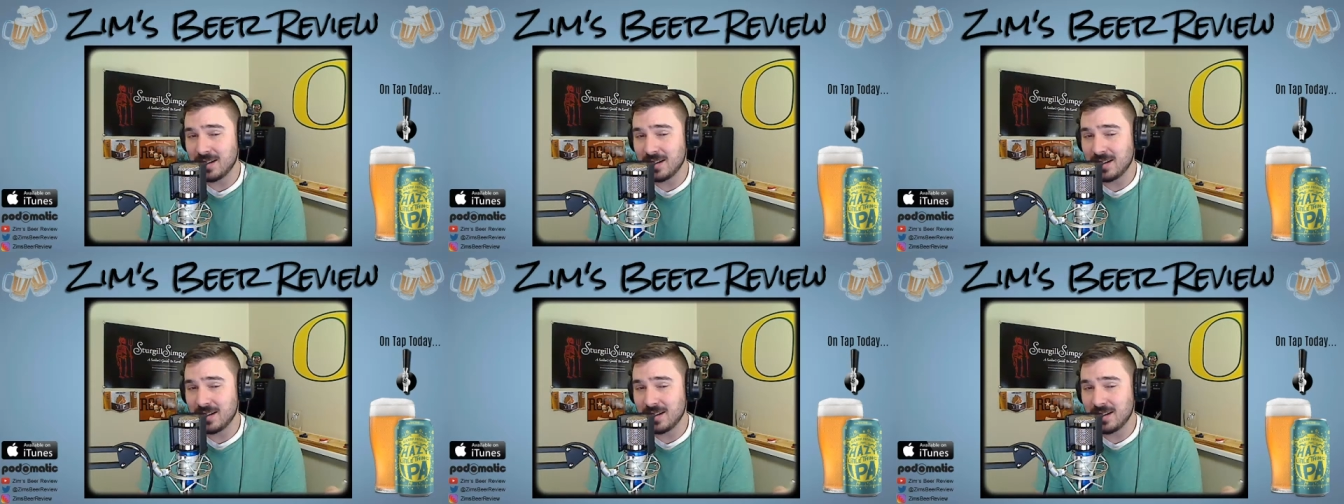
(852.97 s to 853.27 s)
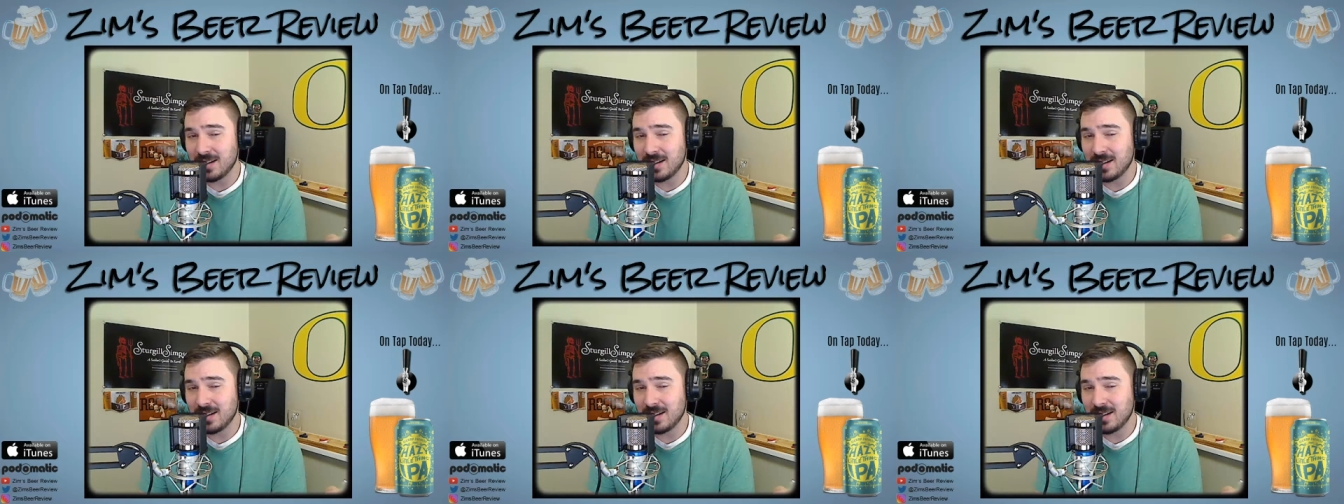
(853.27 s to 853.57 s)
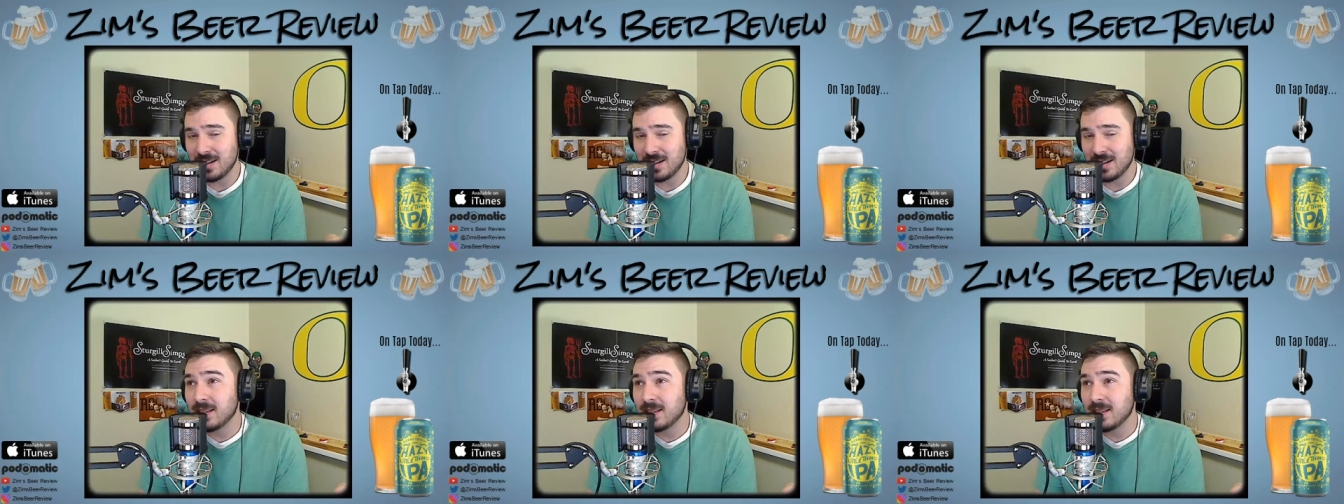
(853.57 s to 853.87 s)
I
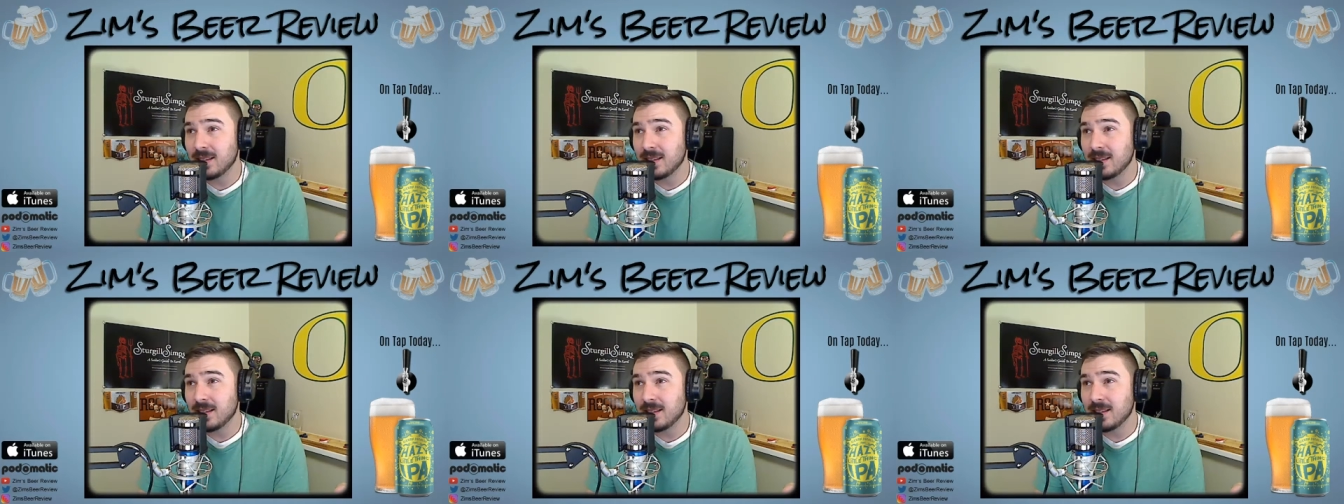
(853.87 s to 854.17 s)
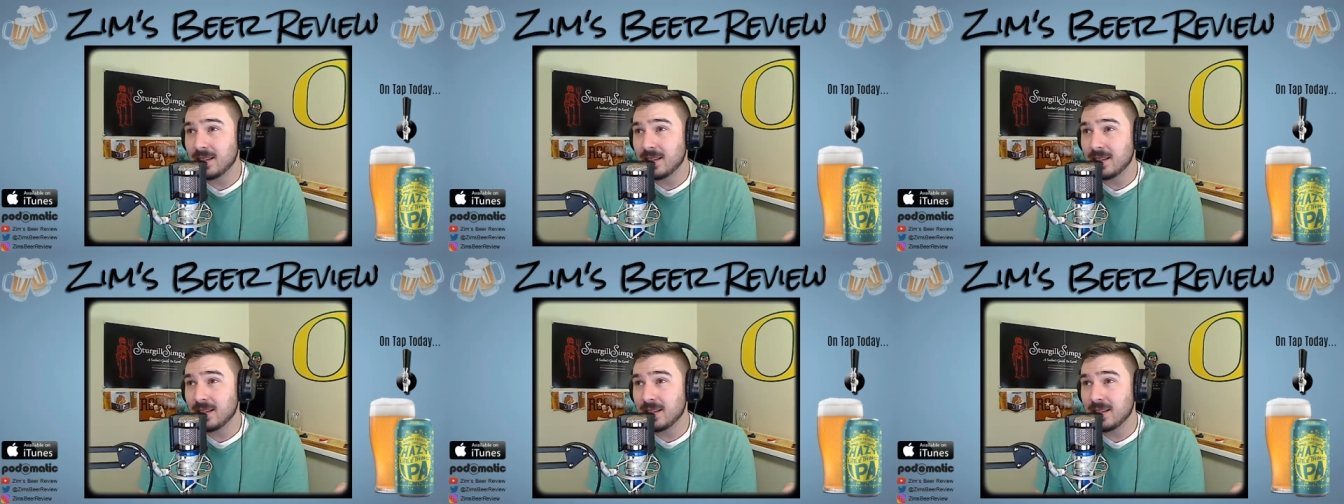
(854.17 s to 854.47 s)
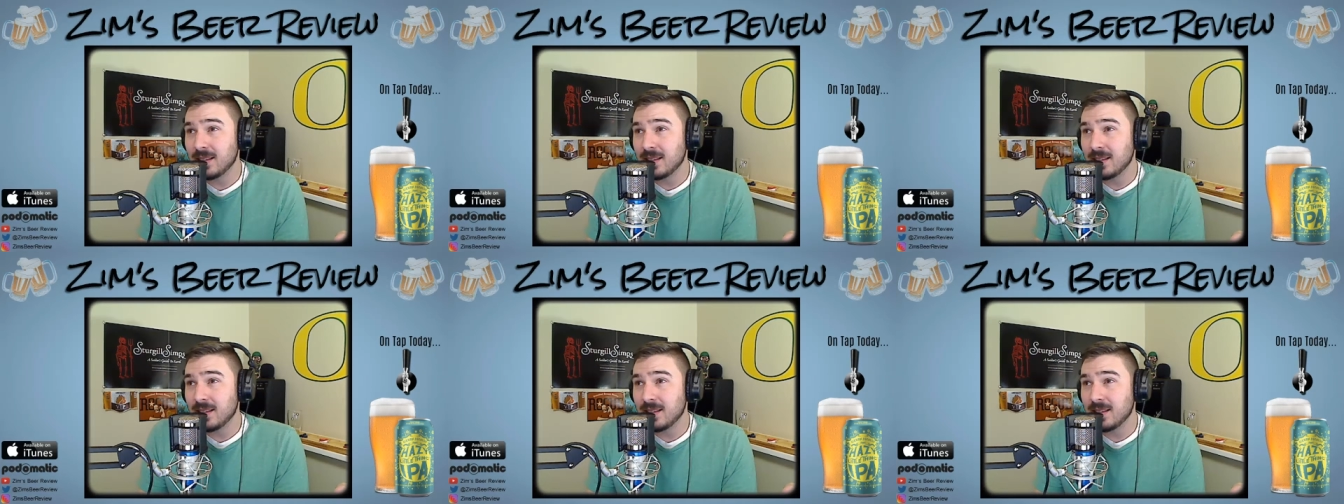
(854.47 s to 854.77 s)
think there might
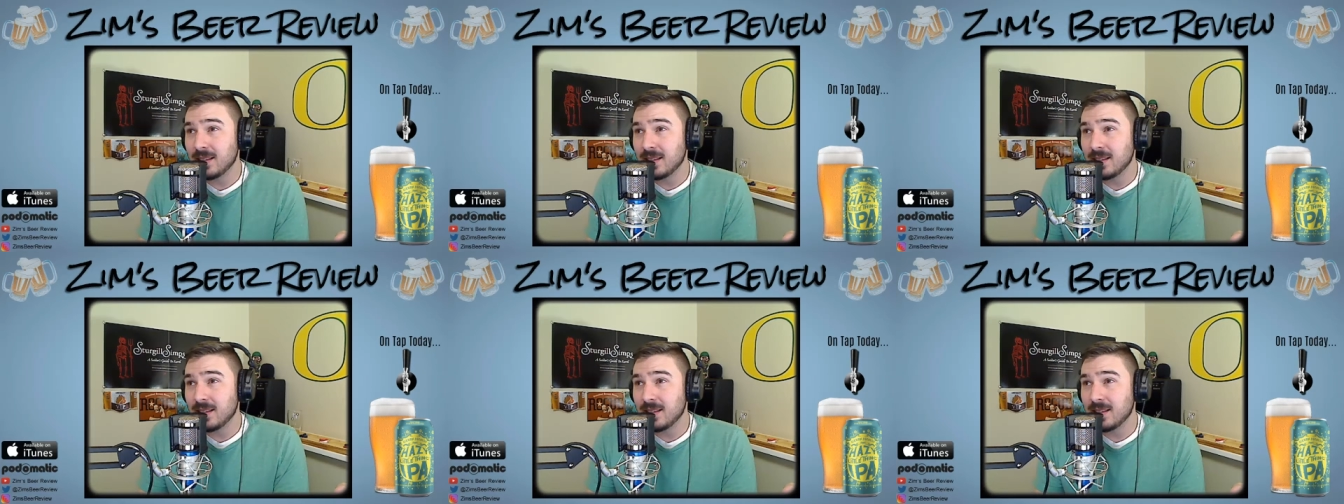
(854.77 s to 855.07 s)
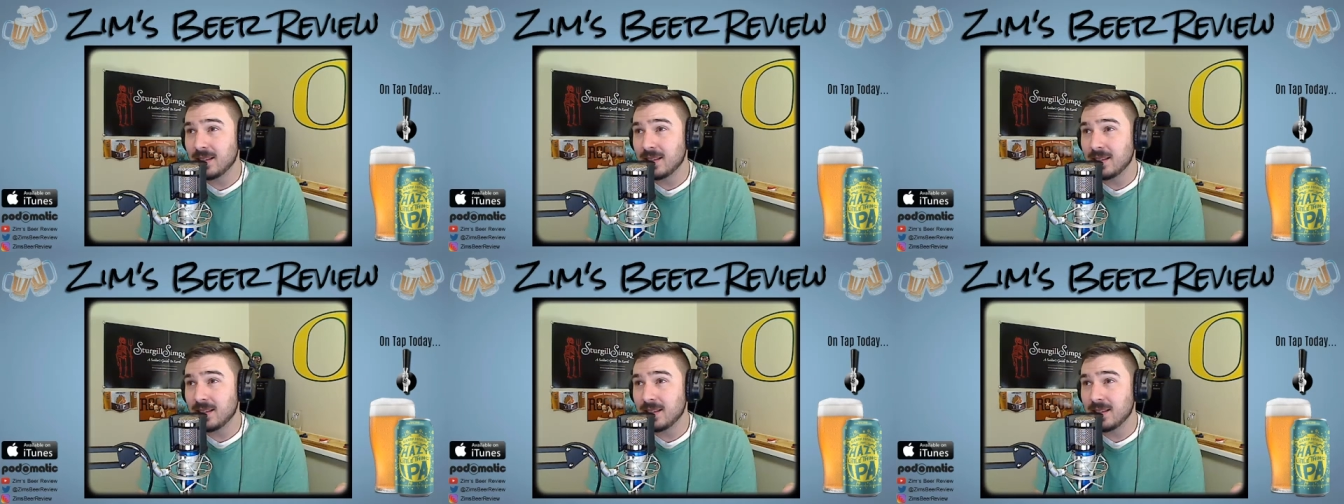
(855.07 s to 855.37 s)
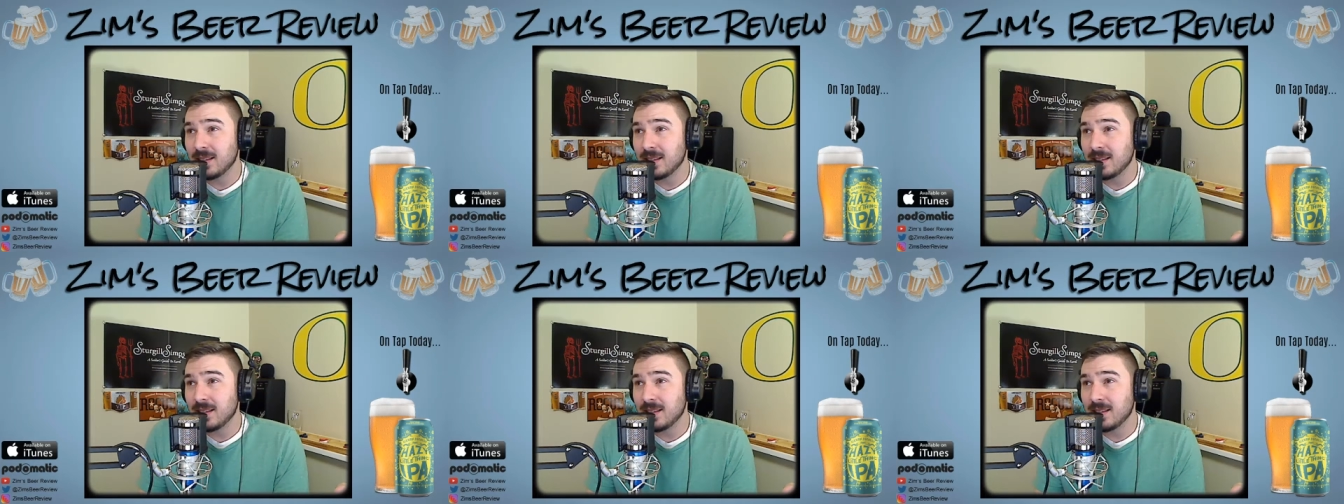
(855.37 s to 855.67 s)
be just over
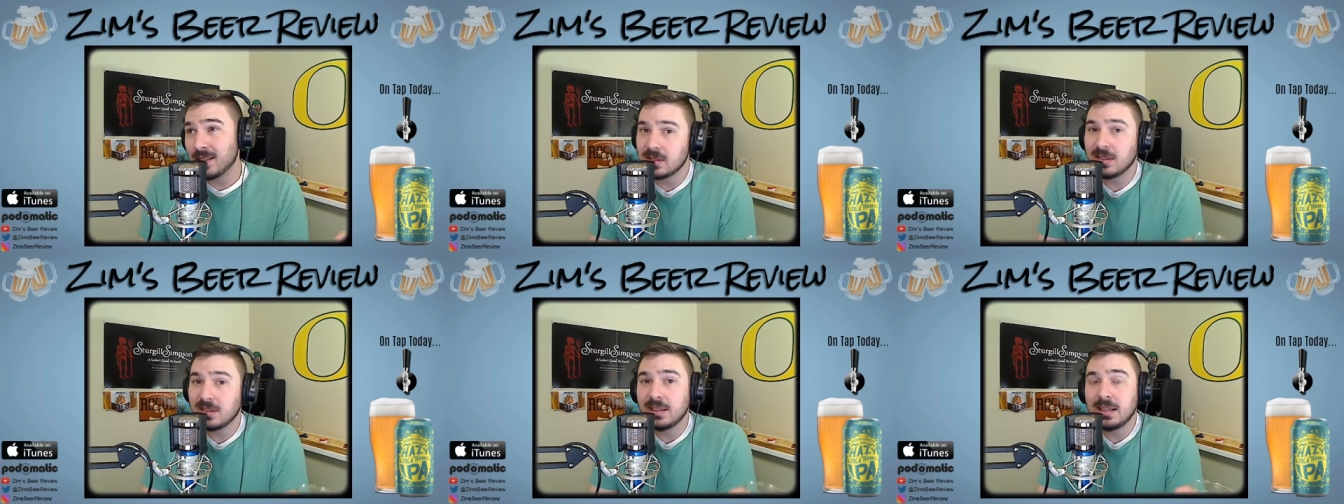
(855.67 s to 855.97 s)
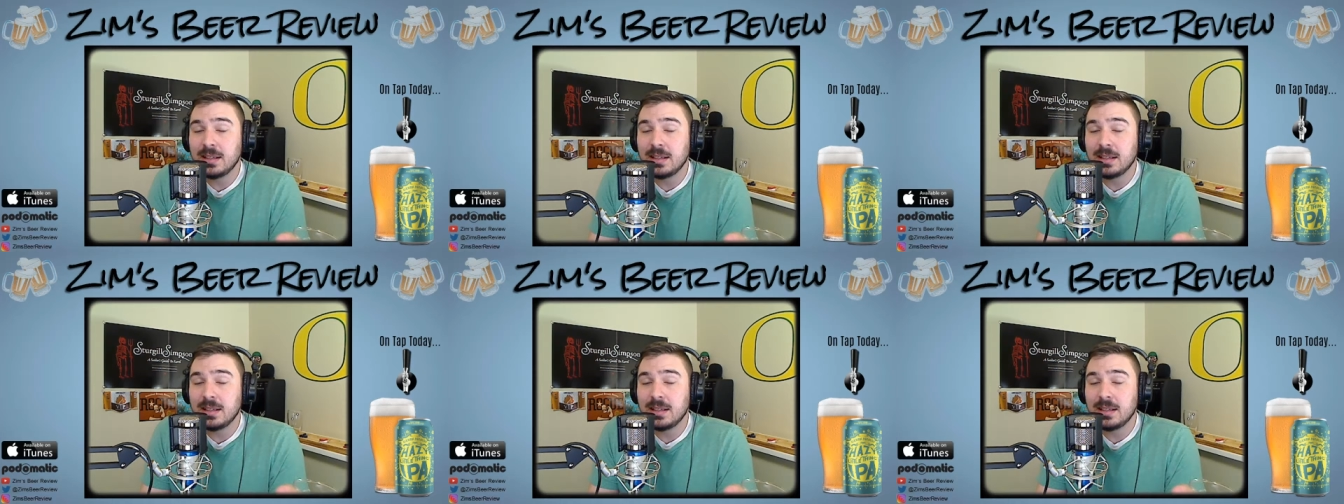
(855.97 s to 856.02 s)
1,000